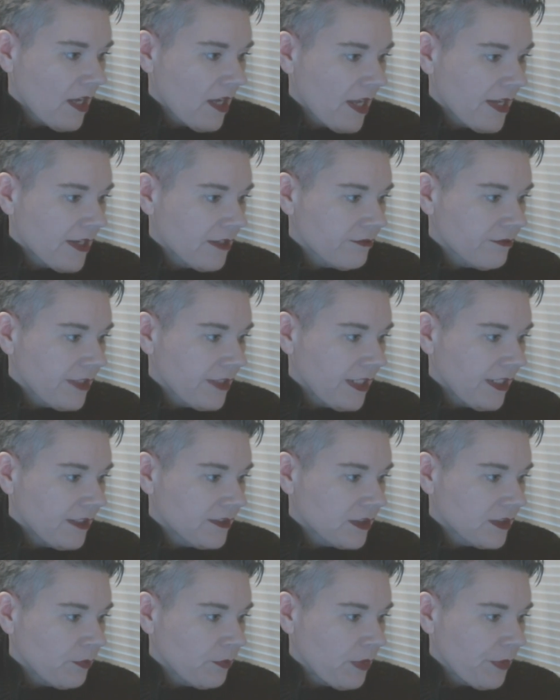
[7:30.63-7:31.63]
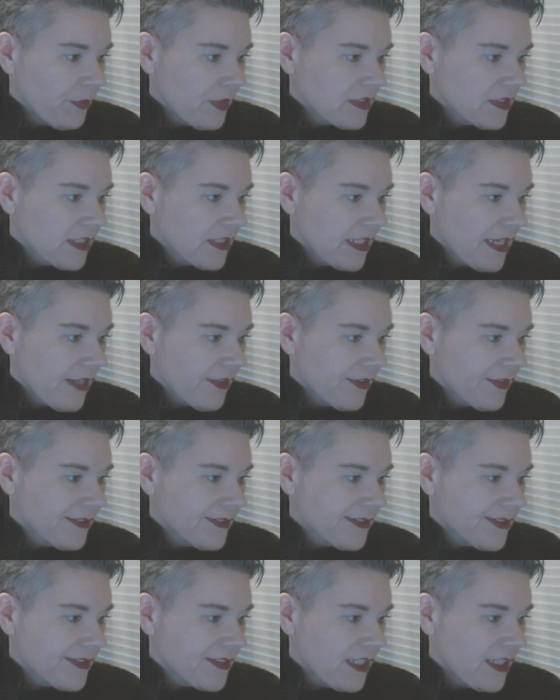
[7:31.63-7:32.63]
I are friends, and we work together
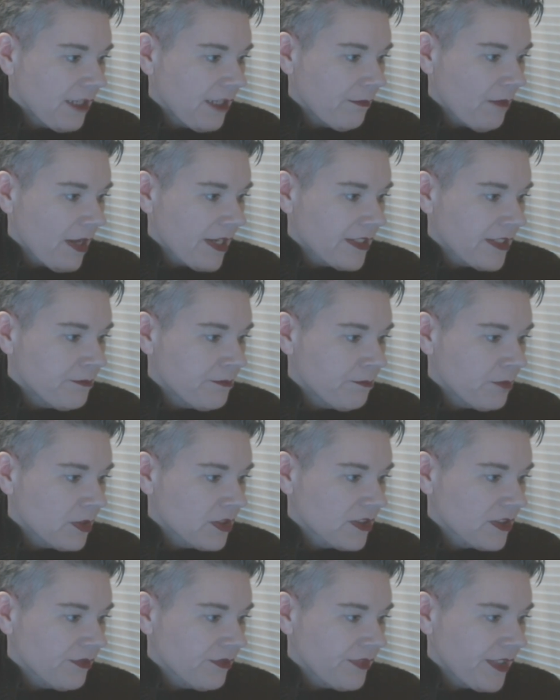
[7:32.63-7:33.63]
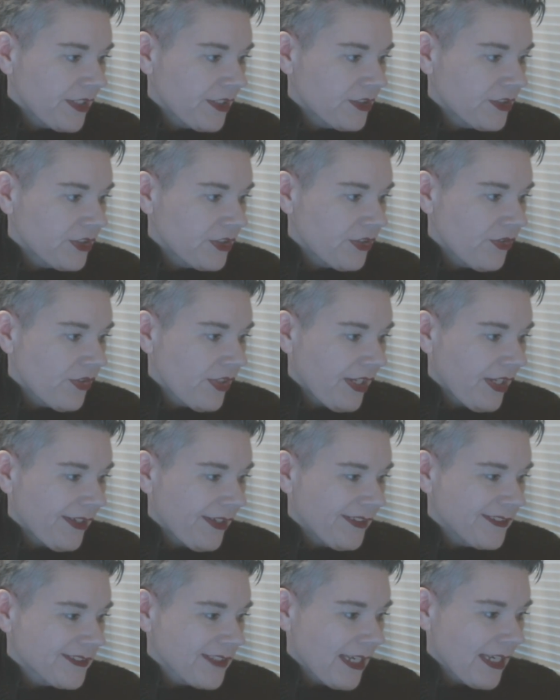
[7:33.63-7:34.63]
as a team. I can persevere and do
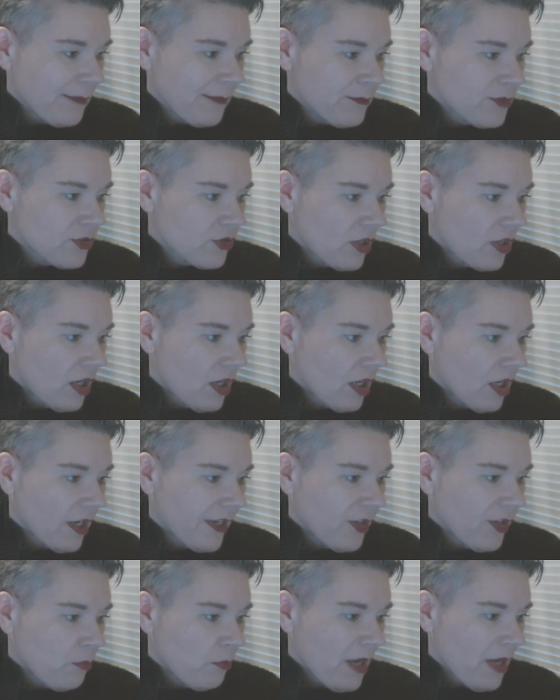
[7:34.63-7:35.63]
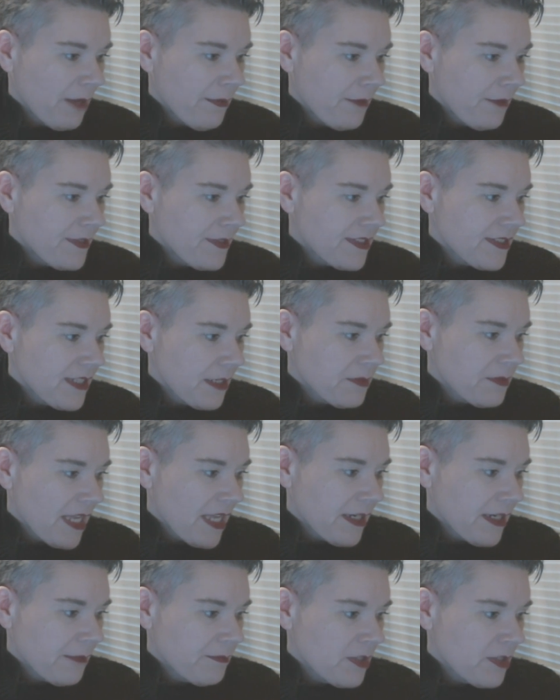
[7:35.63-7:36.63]
things. I am strong. I know my baby steps
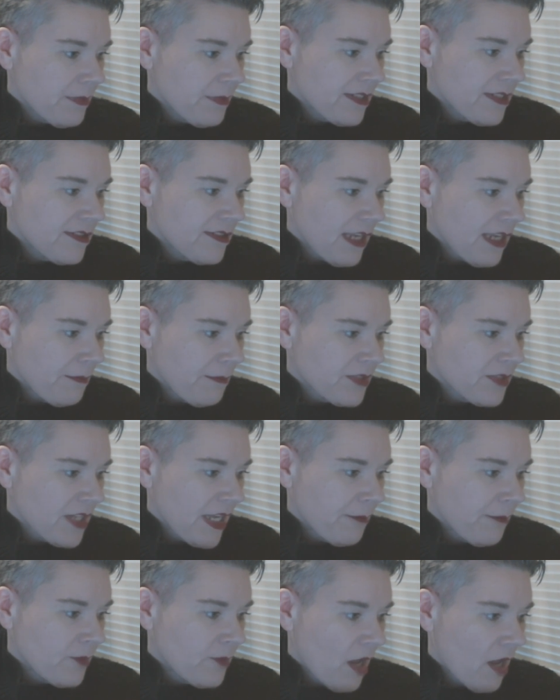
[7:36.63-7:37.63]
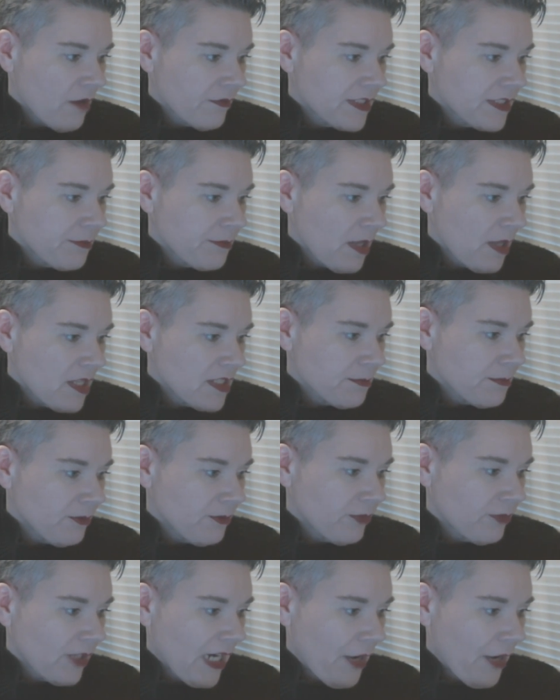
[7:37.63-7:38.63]
add up to big steps. I am not responsible
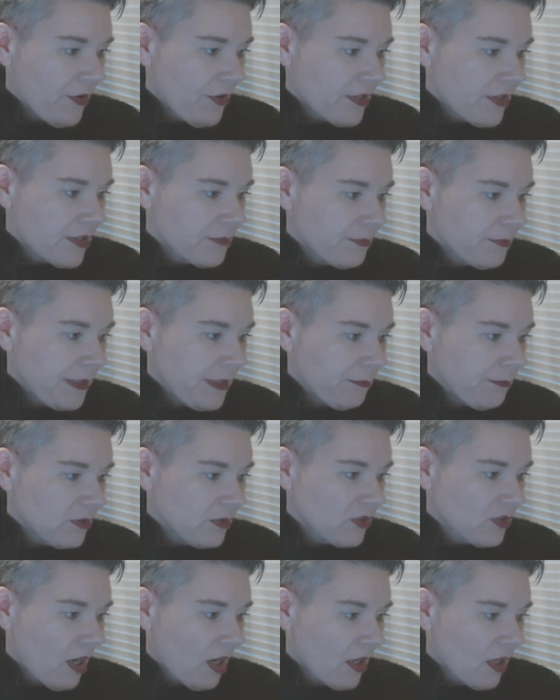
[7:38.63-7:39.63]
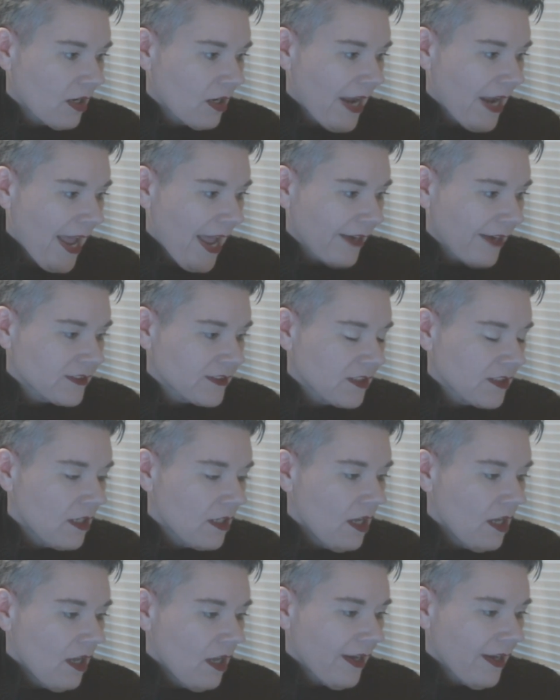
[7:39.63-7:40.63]
for how other people talk or act.
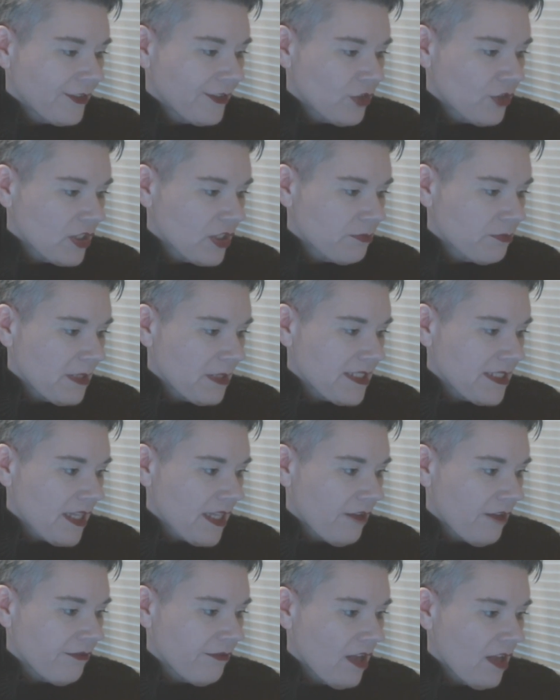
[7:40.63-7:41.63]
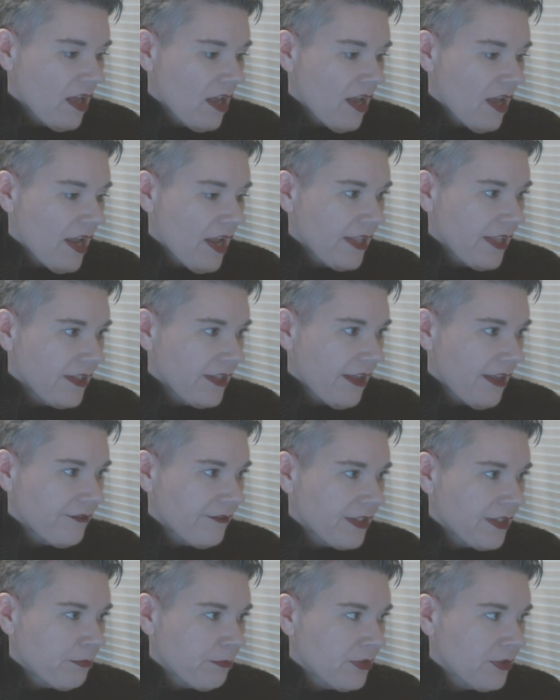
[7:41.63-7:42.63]
I trust myself. I love
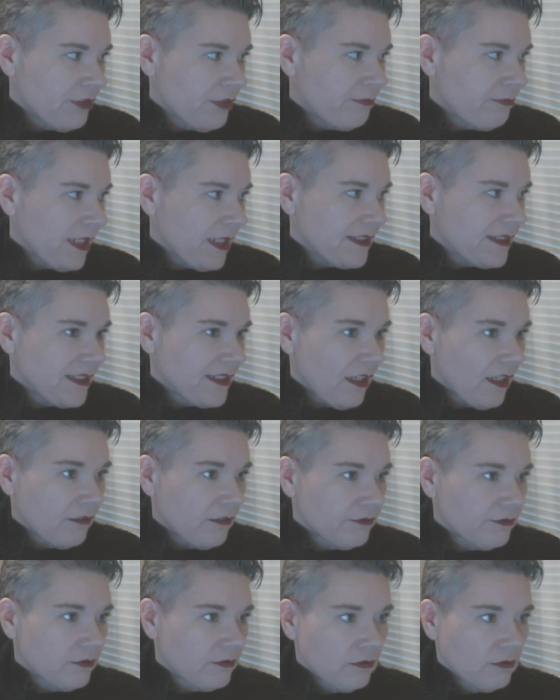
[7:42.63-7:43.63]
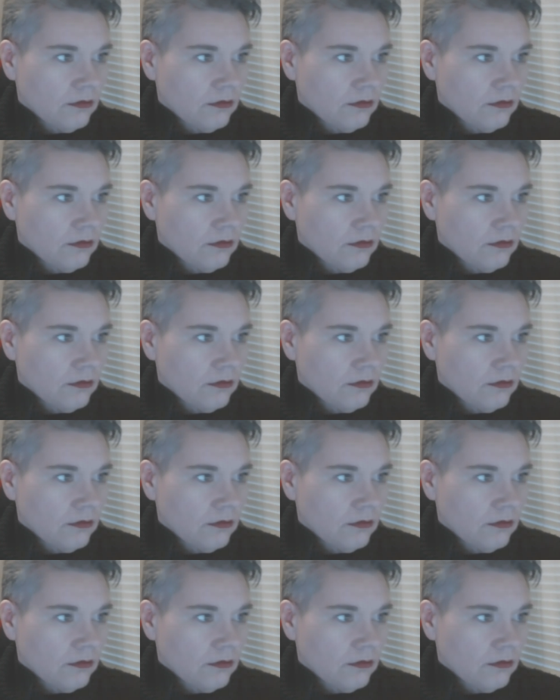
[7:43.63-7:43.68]
and approve myself.